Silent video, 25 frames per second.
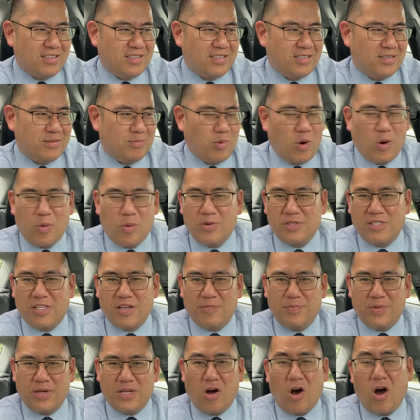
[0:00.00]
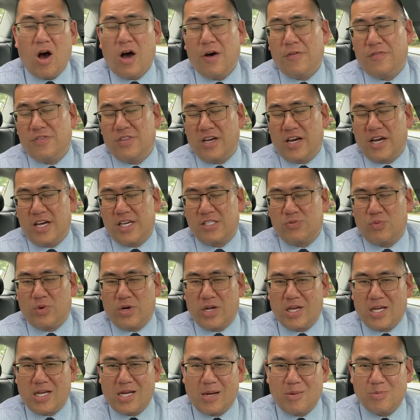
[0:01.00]
moments have been off the ice when
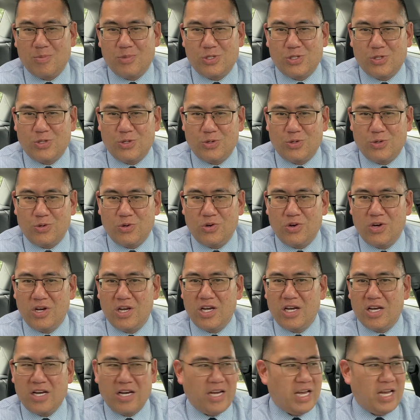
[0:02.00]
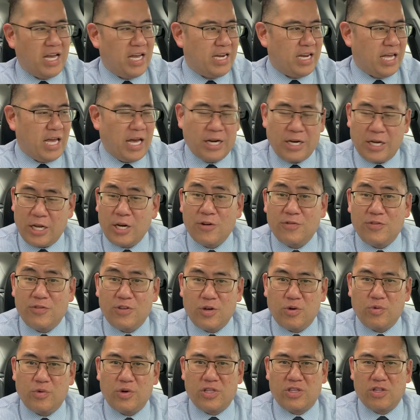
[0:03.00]
it comes to an
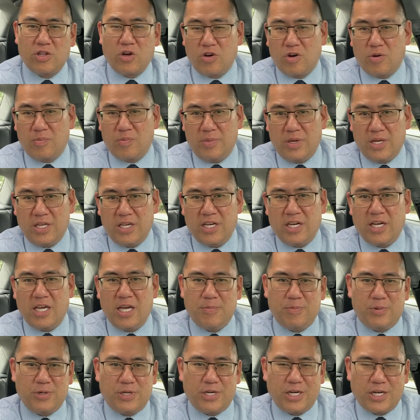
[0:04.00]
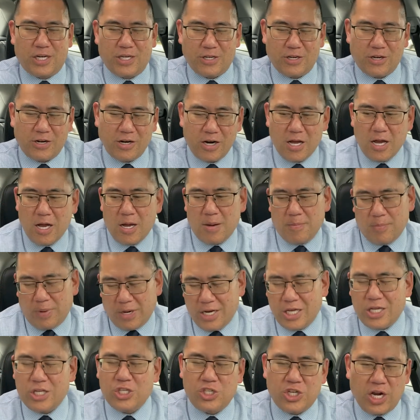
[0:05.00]
interview with local media in particular.
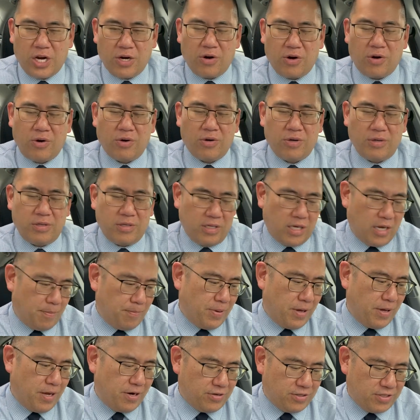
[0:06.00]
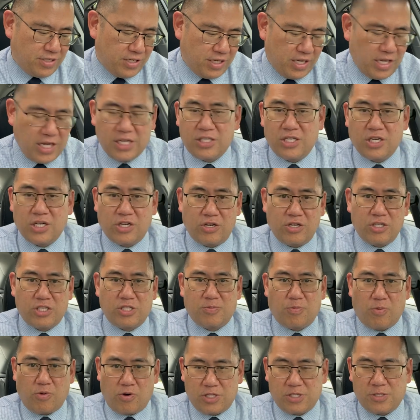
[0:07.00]
But in general, yeah, Pettersson is a good
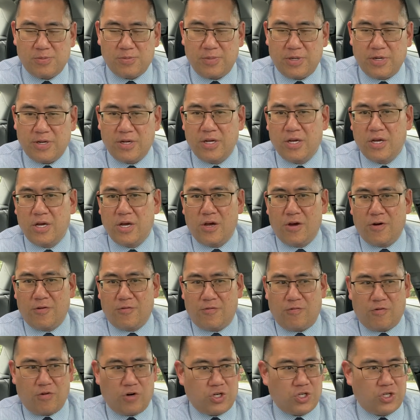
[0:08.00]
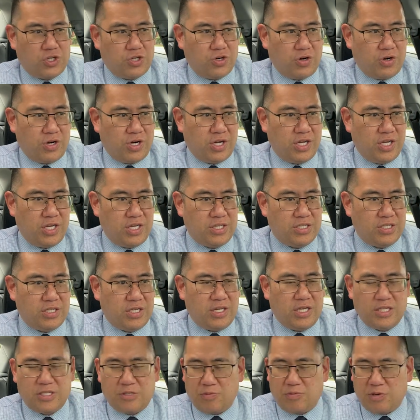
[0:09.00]
sportsman for sure. He
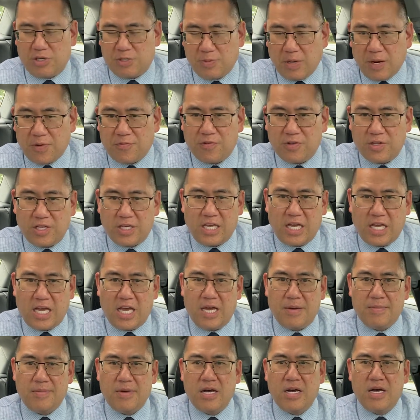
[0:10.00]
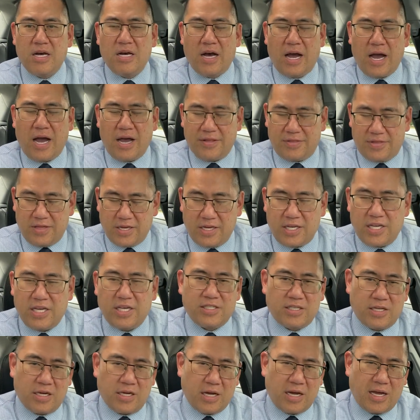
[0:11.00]
has a respect for the game. I think he
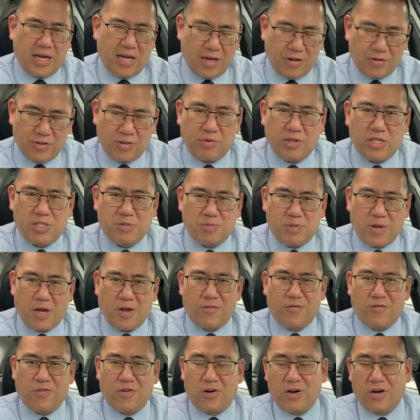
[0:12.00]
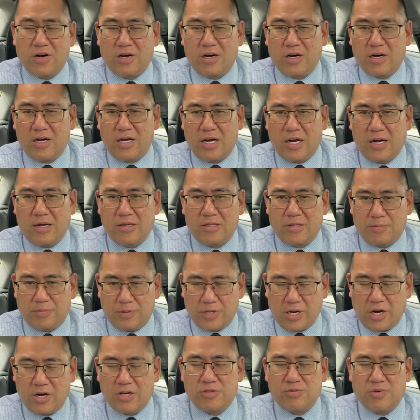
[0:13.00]
has a healthy respect for the
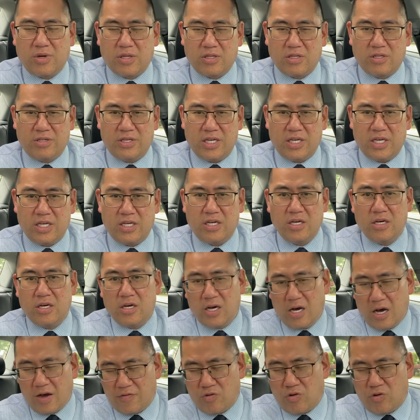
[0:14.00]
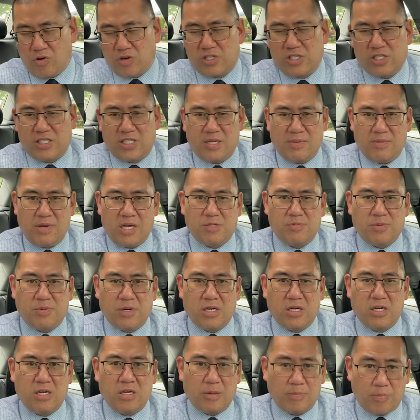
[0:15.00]
players around the league, of course his teammates,
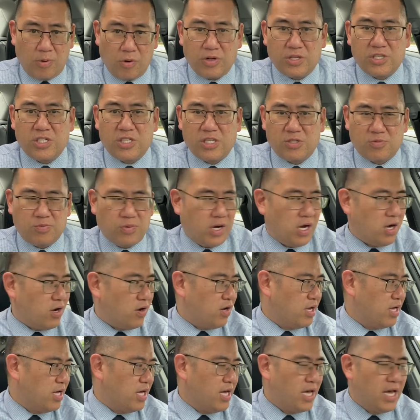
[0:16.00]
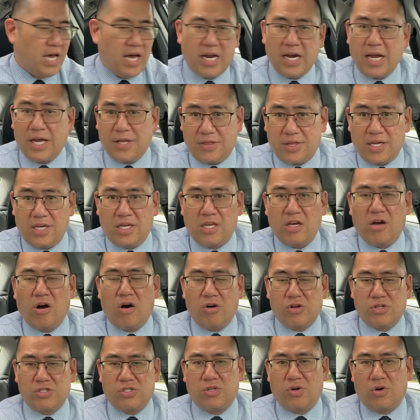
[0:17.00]
but opponents as well. And I think he
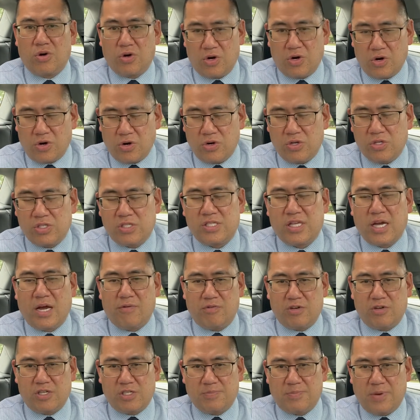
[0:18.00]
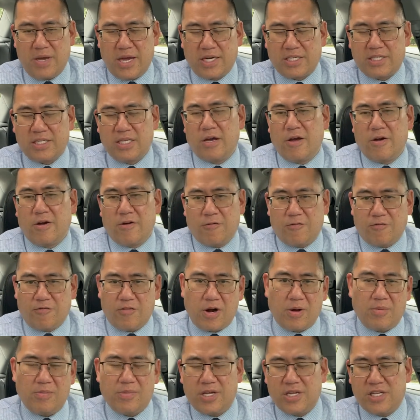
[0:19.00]
also earns that respect
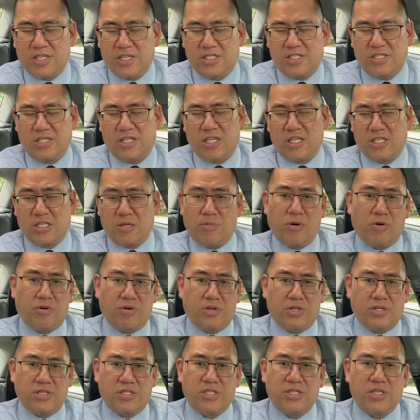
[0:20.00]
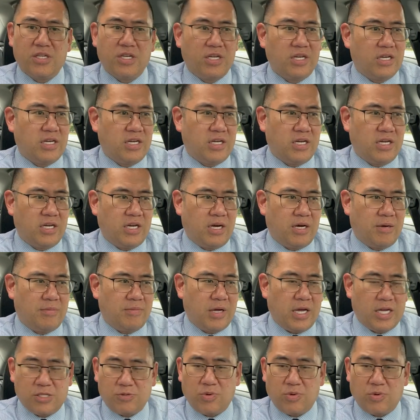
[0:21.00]
from his opponents as